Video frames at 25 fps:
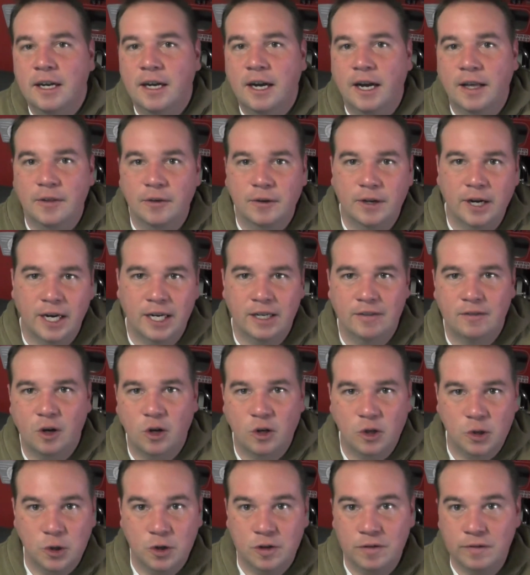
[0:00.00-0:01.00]
And they're kind of
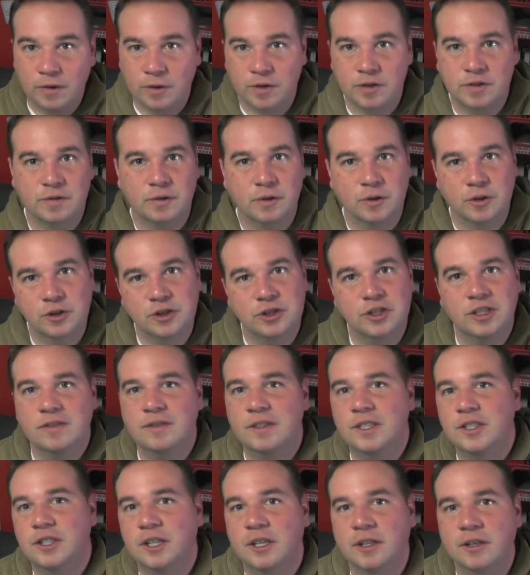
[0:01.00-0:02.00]
alt universe versions of
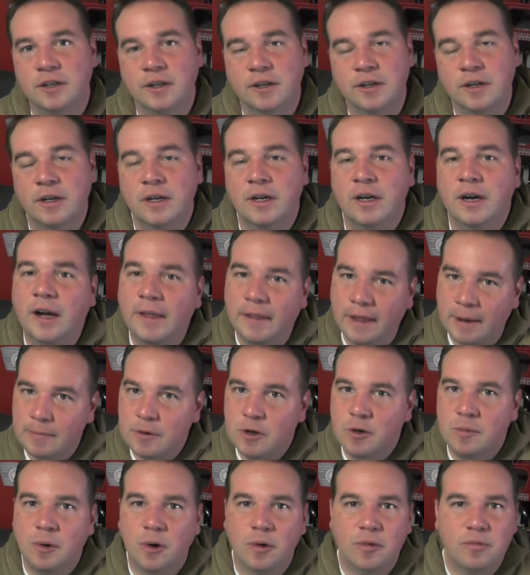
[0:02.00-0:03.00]
each other. They
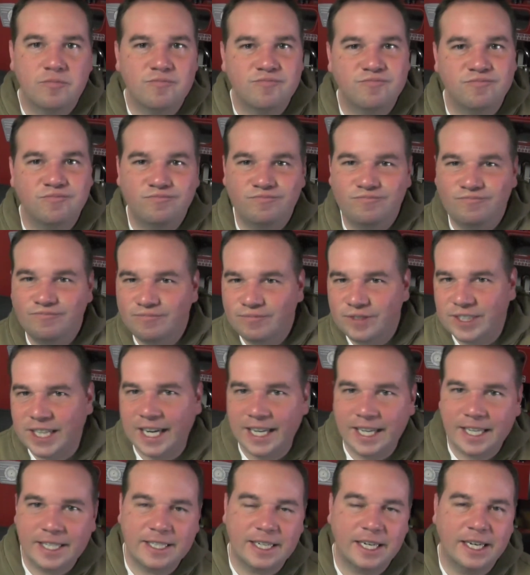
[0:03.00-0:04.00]
do both
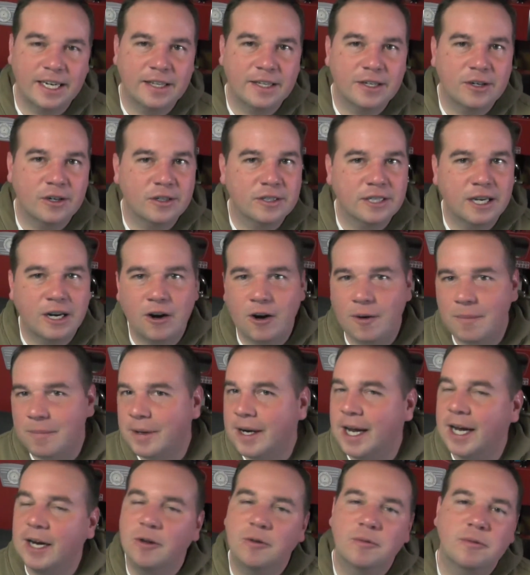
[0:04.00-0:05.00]
kind of tie to the Dark Tower,
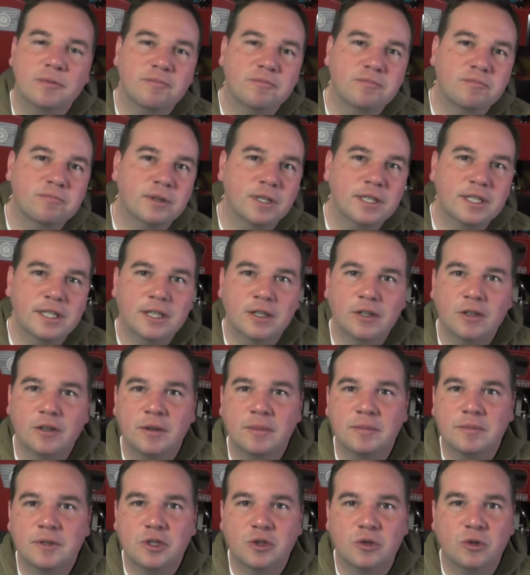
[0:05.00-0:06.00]
but I don't consider
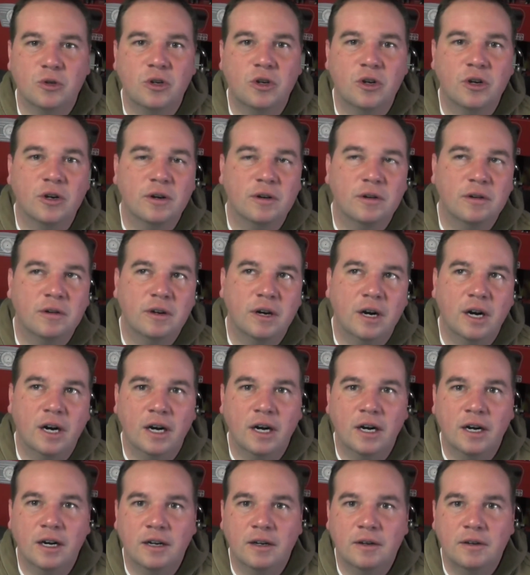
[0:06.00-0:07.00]
them strong
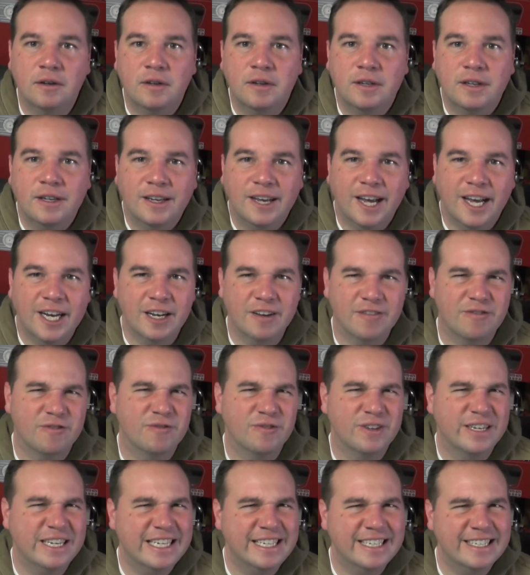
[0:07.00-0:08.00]
uh,
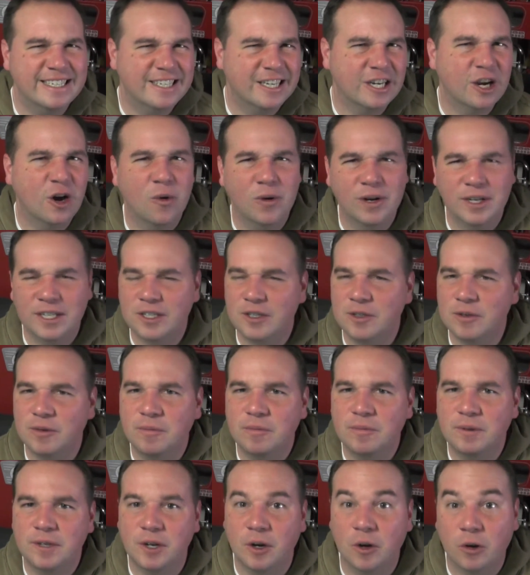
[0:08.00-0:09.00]
enough needs to go into
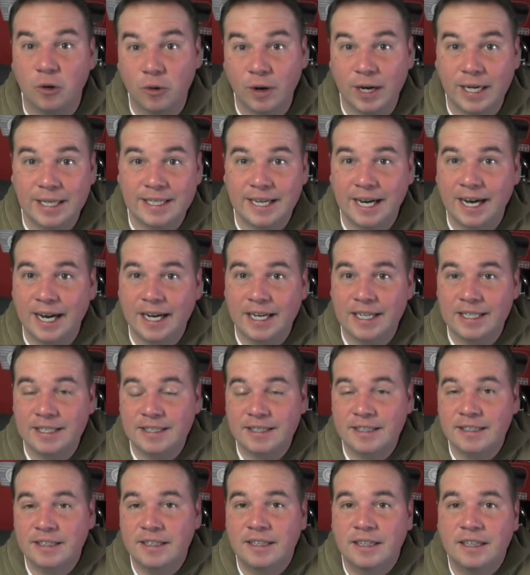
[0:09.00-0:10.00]
you know great ties.